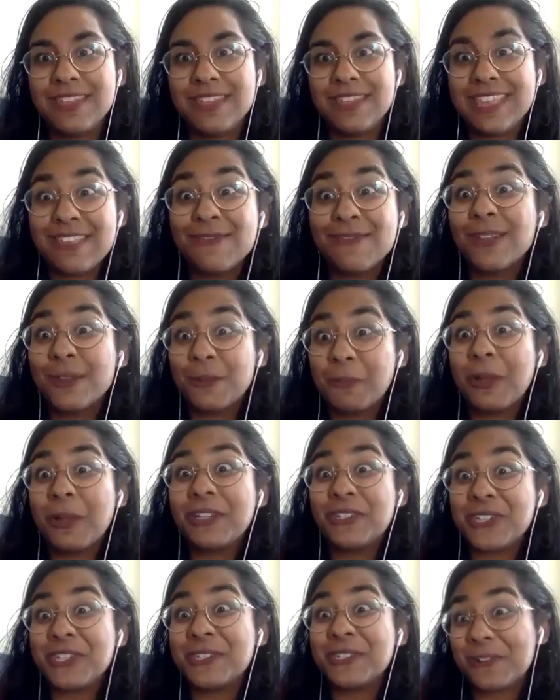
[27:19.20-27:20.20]
Even when
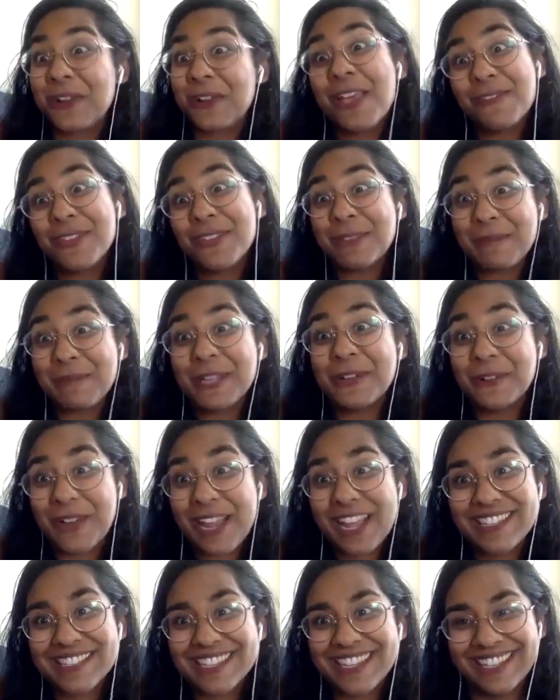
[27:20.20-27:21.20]
she's driving me
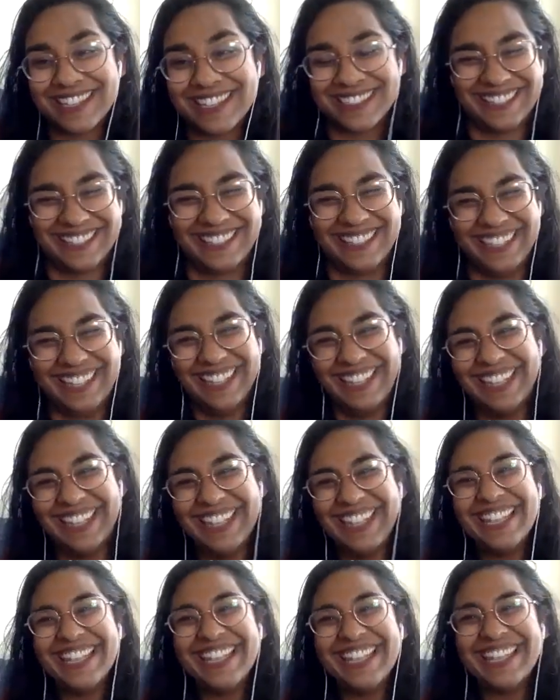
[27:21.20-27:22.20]
crazy,
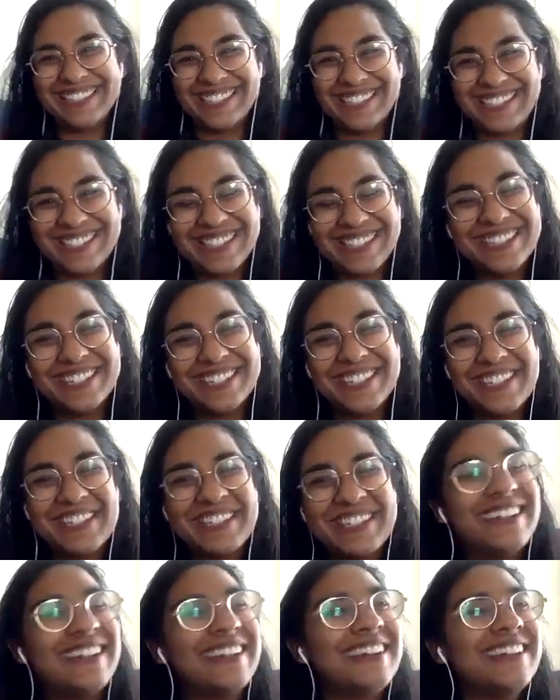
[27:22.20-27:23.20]
still
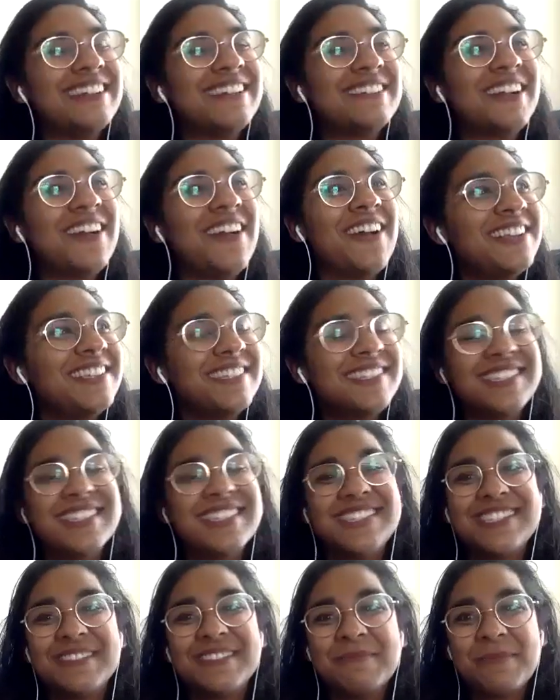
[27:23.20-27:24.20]
her
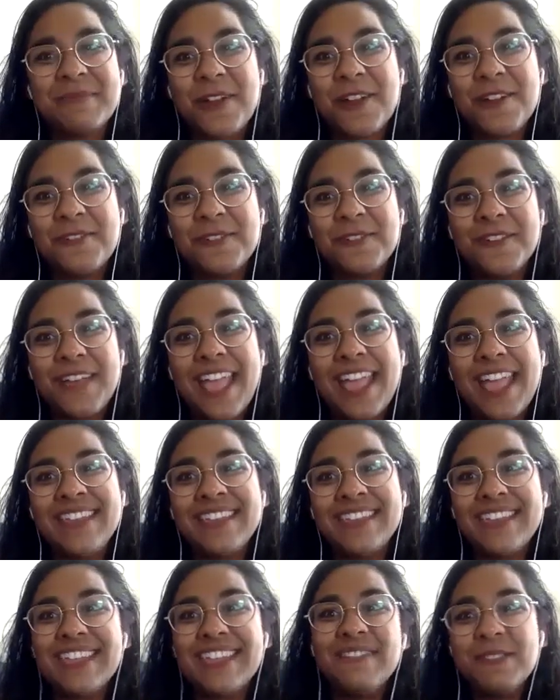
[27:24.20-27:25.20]
consciousness is a marvel.
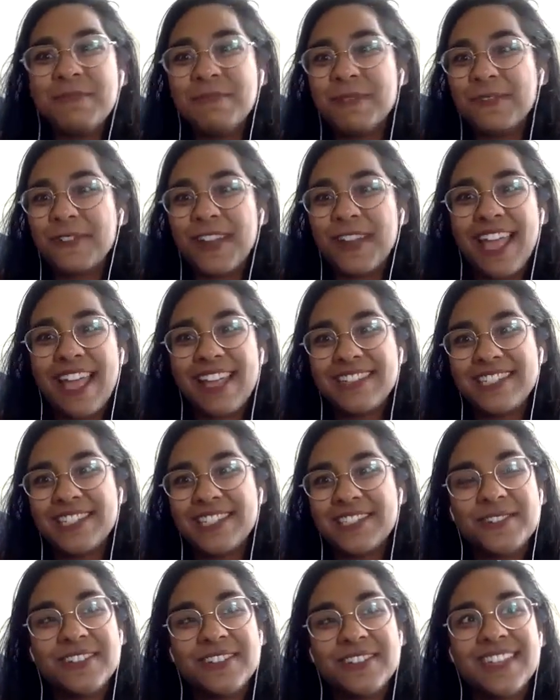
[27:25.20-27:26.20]
And even before I had
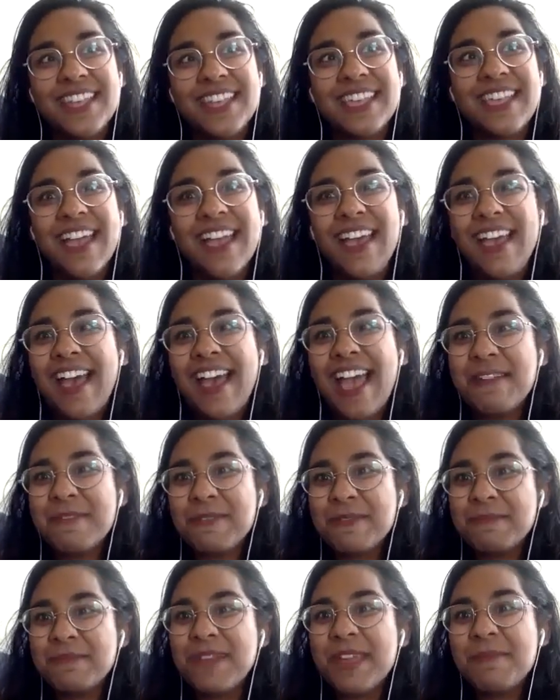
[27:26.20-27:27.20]
children, like I
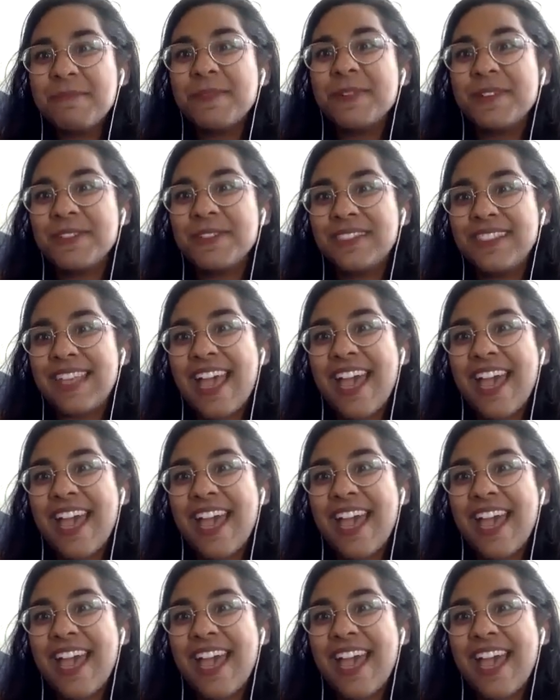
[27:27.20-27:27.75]
remembered